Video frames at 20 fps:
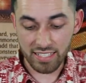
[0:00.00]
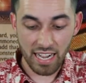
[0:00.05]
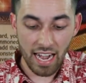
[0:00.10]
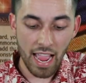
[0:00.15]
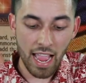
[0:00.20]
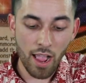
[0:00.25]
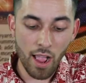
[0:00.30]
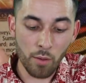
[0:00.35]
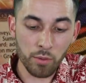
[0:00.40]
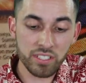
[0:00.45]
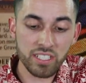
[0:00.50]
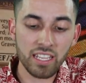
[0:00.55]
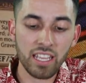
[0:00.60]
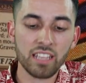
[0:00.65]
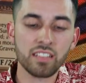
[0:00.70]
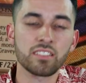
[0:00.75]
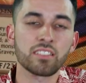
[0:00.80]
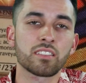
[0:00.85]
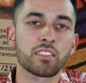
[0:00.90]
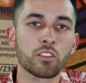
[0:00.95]
And I was
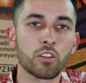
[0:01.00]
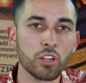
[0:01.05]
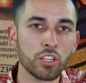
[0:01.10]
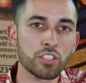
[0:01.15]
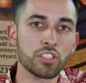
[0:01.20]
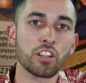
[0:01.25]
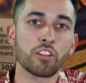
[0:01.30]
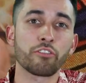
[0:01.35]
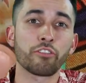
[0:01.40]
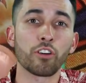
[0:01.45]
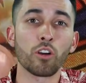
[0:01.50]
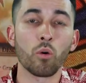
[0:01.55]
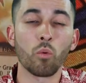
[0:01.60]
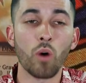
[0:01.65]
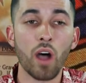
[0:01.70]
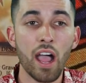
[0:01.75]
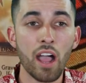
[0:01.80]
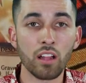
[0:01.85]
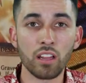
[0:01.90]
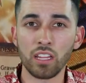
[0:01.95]
against Christia for a
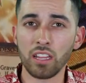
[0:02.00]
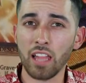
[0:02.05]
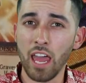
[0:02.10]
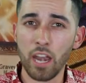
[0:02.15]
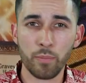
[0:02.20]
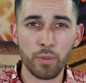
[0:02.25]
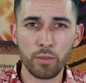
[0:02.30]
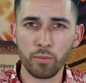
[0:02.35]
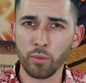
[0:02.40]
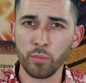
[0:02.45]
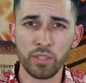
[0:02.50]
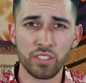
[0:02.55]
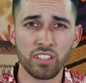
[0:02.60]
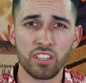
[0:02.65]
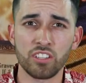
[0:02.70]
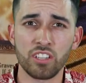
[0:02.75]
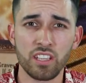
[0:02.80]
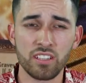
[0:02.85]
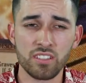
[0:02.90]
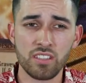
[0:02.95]
while. A lot of people have been
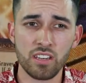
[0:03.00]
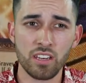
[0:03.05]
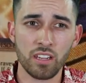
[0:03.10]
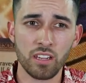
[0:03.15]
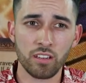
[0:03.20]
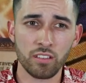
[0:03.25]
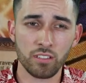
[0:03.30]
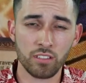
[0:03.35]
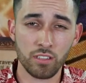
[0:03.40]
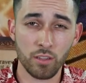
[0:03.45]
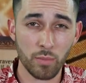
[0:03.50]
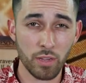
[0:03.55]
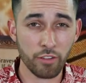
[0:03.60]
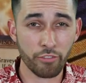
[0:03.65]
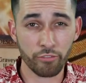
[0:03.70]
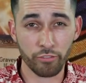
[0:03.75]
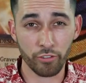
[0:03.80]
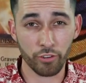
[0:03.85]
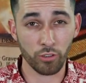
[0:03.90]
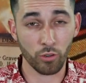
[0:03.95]
suggesting it to me
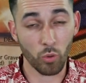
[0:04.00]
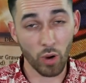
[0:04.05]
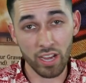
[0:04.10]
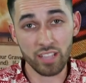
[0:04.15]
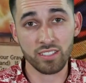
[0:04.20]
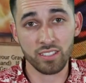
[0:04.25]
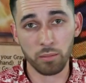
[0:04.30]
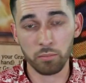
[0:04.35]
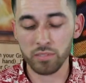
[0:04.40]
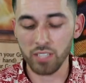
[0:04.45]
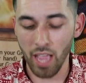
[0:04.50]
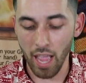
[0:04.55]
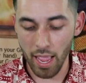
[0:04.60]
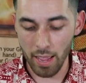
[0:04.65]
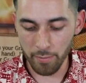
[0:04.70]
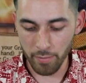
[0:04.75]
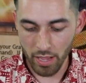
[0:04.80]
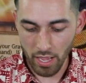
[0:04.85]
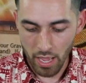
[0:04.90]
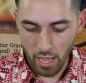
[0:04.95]
for quite some
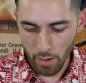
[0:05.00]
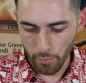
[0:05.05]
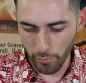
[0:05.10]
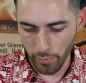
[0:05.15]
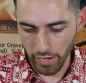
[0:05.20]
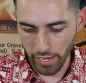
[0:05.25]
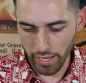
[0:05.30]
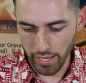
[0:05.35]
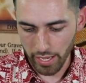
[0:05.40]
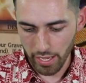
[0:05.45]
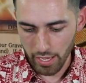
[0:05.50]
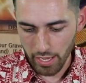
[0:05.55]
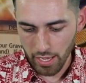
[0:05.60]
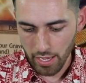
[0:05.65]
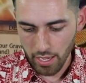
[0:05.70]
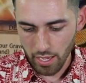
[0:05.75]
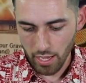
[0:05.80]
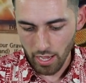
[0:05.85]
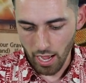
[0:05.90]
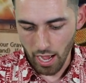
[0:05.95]
time. But,
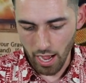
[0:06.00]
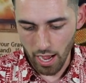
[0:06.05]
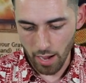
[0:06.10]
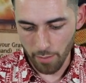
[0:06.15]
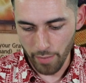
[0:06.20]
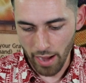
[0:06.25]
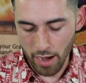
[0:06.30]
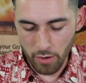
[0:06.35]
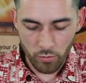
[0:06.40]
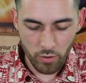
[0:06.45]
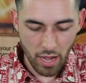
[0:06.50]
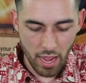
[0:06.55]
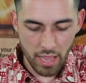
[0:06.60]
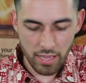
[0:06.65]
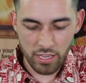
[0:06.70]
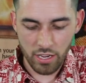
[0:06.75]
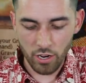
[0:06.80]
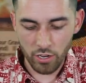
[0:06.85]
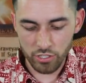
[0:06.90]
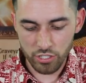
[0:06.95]

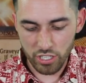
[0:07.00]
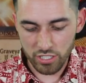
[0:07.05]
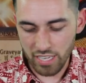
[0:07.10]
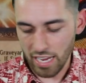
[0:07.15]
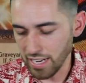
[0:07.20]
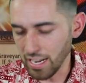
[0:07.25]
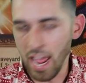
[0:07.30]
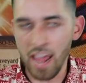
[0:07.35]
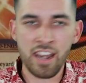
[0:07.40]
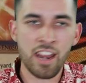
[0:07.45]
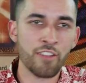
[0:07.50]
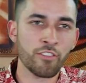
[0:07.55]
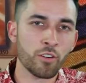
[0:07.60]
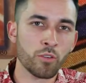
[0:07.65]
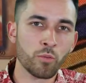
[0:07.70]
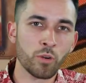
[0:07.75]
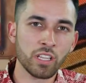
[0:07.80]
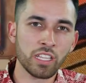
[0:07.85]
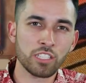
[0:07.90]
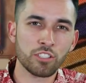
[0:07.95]
it's just I never
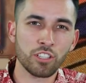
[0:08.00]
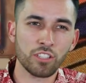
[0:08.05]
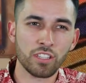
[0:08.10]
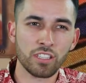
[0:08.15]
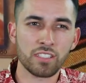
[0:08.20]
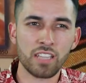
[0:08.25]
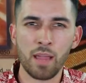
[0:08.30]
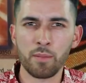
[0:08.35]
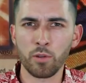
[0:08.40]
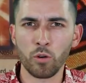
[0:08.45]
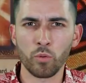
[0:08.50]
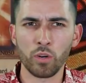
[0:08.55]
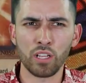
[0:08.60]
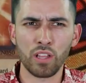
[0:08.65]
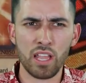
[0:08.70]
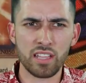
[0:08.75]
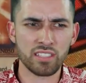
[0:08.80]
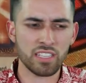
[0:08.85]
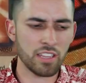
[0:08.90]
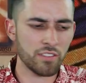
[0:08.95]
really took the time to
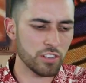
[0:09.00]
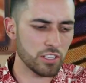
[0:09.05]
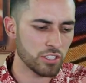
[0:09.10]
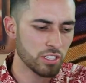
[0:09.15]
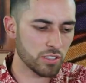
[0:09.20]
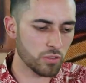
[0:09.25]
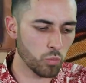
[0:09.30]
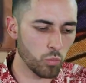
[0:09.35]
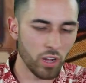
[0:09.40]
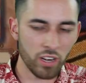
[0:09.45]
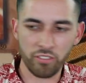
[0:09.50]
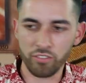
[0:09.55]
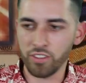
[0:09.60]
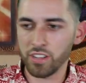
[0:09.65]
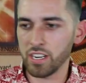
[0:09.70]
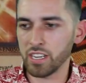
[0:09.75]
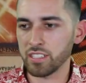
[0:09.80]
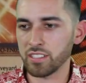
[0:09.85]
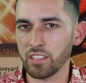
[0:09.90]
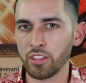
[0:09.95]
realize even just 1
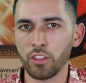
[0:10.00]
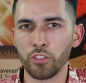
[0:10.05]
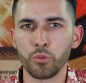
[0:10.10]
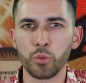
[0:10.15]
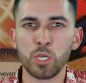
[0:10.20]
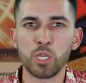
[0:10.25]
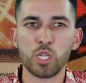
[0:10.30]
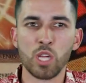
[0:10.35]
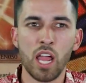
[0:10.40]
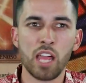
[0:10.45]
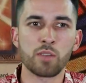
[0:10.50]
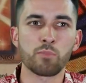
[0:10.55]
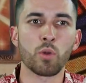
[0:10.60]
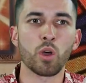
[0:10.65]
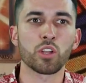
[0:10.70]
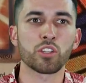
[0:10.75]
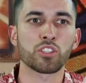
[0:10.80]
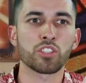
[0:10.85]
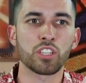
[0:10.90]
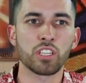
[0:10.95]
Venus and the 3 Shine
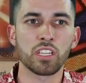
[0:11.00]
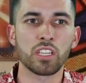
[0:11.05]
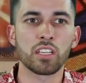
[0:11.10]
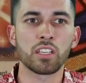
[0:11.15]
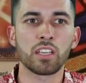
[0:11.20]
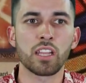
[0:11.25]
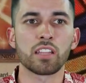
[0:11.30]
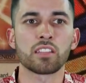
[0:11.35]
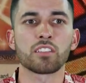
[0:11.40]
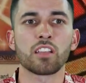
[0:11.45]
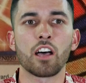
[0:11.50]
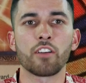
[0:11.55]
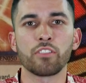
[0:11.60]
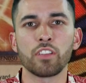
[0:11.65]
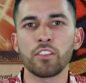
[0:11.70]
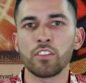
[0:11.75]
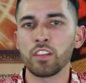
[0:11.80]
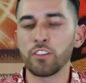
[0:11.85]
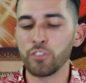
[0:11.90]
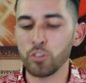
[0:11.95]
Balls she gets off.
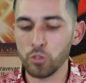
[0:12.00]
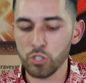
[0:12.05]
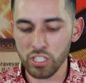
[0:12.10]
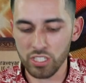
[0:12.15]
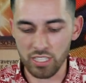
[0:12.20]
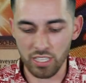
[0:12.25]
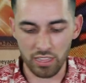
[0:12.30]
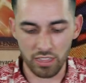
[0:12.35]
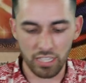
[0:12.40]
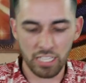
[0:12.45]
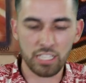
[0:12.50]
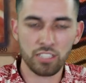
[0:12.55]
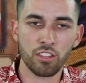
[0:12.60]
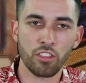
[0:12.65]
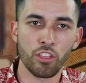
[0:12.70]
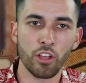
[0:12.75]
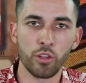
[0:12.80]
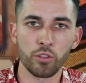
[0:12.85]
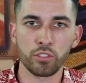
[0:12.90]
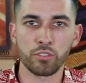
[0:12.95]
Even if you just linked
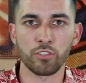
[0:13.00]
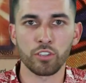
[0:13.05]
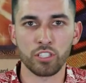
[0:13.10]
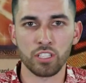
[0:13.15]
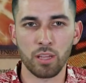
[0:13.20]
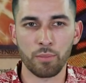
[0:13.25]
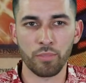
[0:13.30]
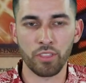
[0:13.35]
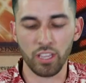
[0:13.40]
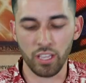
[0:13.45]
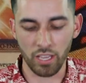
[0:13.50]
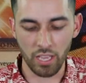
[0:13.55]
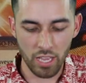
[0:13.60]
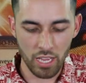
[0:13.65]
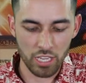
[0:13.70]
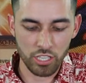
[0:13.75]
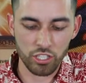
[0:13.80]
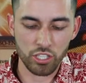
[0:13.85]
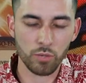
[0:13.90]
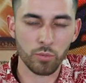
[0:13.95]
those for something,
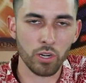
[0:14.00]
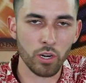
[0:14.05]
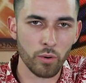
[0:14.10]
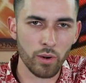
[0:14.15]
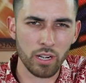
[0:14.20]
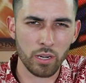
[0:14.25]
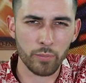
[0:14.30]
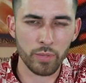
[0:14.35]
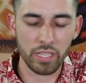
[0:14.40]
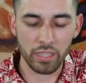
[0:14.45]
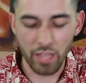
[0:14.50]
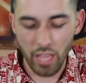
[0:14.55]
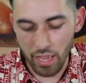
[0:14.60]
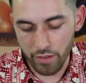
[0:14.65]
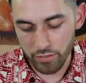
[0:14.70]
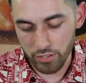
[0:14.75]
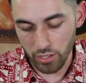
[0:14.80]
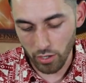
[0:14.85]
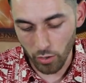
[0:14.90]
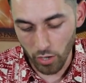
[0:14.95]
she would already be
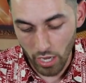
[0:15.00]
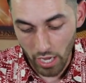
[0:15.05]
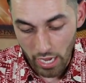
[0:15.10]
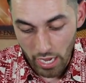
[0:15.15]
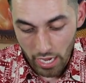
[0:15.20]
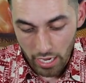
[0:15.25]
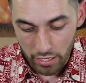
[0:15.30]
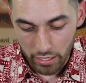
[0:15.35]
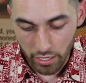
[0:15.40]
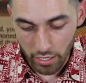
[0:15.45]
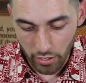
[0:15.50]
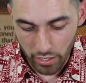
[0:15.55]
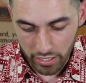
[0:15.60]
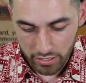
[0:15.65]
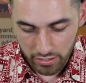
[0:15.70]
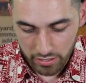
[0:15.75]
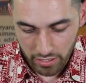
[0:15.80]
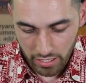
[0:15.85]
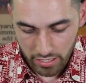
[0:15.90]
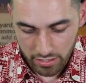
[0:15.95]
live. So,
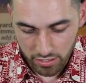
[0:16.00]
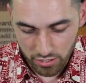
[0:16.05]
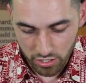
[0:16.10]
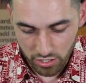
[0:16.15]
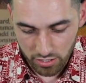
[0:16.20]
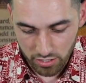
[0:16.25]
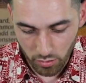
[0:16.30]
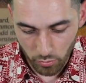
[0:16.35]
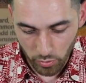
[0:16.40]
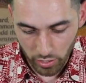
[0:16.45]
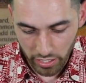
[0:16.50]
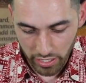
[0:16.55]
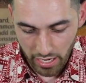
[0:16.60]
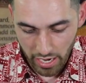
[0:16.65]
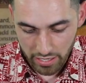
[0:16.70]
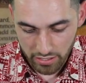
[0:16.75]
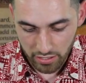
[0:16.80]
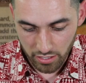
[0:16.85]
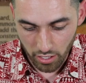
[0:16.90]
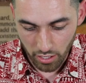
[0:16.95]
it's just a really
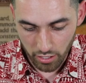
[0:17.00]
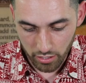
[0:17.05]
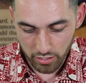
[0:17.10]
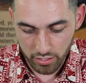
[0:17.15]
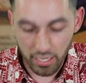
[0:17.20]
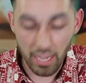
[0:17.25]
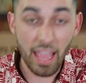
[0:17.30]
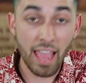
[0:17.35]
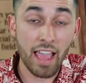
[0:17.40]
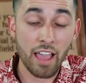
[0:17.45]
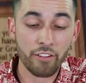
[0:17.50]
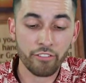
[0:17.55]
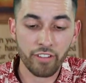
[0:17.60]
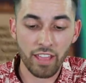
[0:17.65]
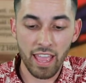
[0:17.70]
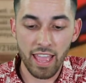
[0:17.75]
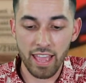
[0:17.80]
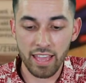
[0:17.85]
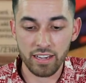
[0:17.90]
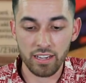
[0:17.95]
nice card to have.
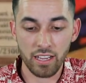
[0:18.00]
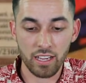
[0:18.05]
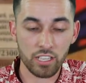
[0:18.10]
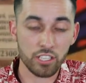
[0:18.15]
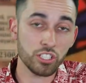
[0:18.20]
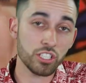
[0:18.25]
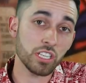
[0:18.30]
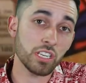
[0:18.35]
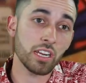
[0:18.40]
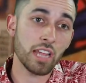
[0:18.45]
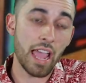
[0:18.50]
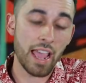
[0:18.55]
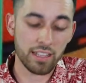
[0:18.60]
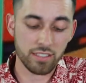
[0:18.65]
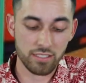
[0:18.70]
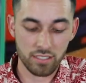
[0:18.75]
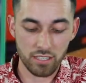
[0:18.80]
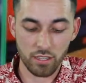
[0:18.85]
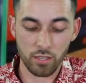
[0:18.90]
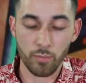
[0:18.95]
And she
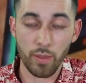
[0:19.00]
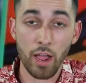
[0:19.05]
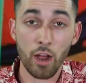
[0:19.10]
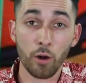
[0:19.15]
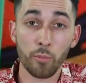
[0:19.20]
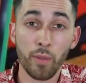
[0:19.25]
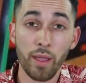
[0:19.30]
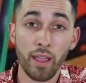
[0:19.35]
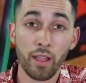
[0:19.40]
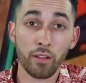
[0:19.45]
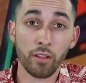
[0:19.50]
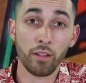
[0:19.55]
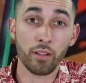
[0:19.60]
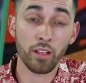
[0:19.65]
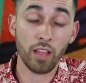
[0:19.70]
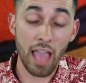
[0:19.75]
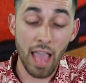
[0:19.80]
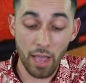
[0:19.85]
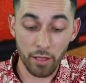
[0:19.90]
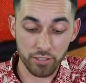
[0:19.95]
adds to the power
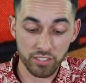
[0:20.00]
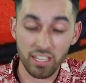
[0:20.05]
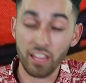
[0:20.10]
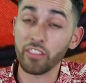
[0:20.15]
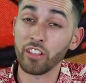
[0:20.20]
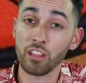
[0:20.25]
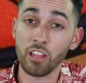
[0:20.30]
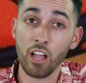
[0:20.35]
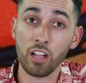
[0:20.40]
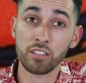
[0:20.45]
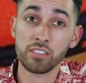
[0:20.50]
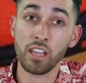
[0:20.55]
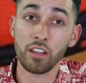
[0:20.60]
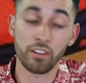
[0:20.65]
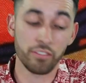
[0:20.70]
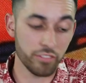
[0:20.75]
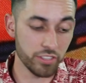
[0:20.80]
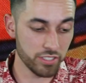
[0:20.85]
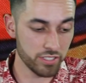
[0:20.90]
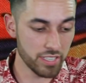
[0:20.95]
house and the lockdown
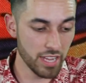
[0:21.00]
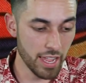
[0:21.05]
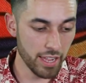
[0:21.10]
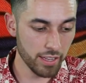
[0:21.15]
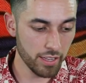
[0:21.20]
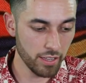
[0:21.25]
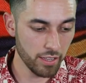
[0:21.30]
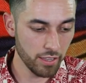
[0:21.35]
of this deck.